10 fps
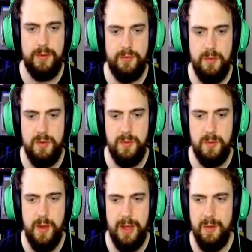removal
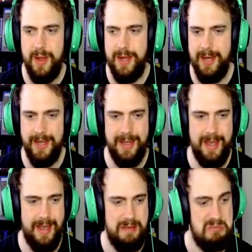quite quickly, and
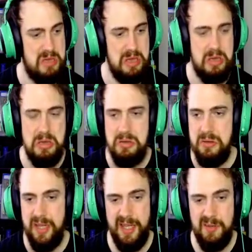
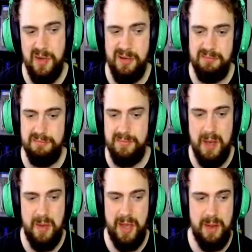you know what? I'm
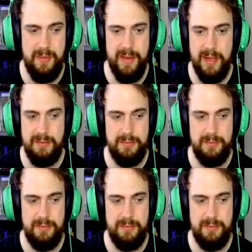okay with that.